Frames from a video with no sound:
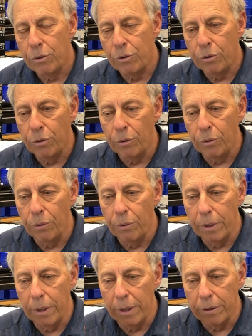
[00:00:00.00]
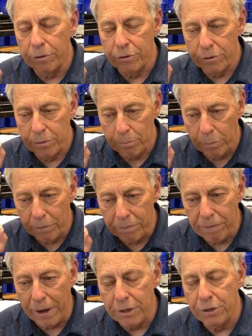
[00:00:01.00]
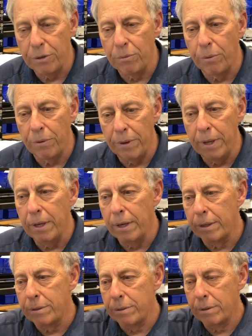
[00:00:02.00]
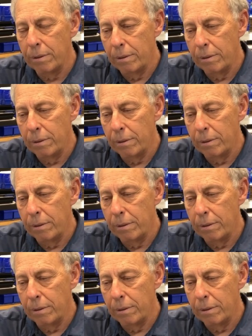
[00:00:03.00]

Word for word: to its perfection within its